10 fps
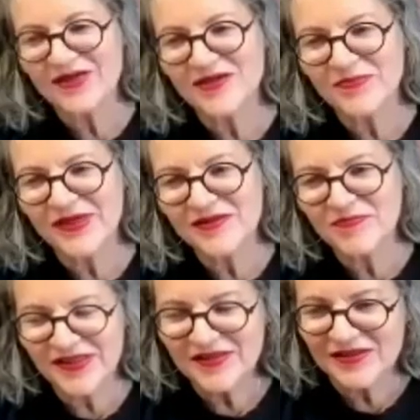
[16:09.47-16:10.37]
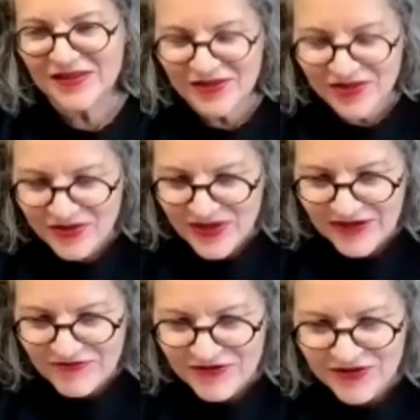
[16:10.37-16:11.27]
But you
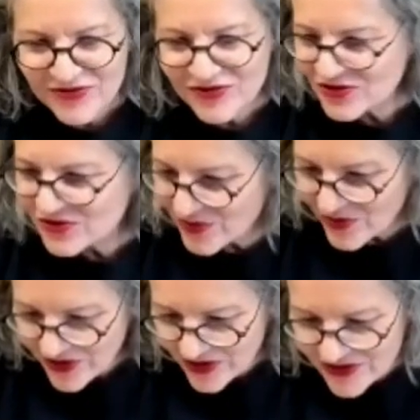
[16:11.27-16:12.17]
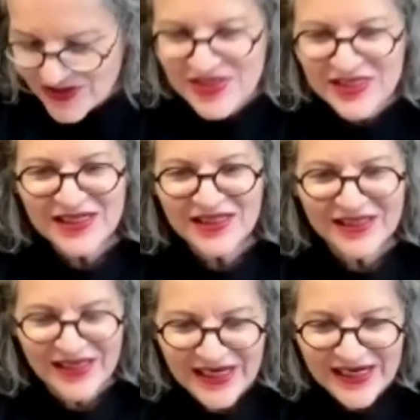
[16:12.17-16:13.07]
have to work on
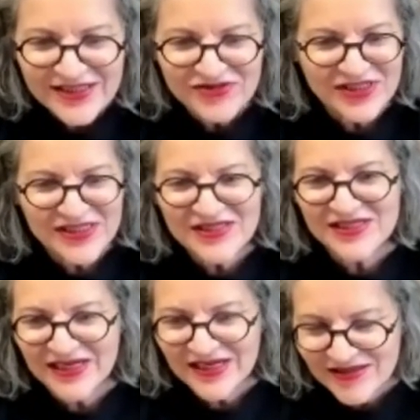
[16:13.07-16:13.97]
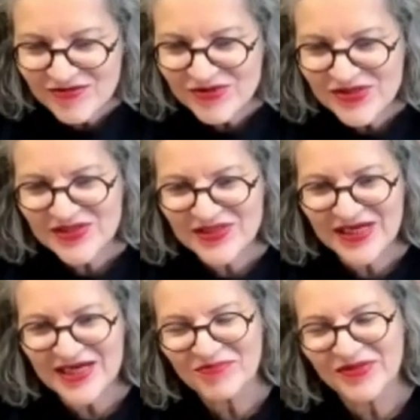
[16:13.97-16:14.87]
single caterers and with
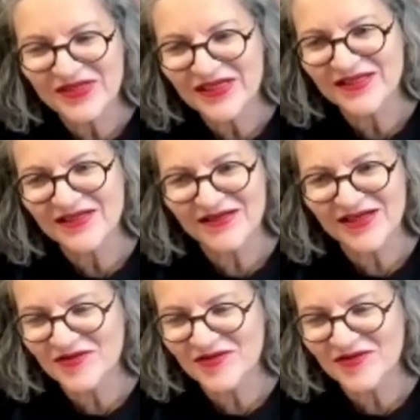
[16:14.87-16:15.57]
taping and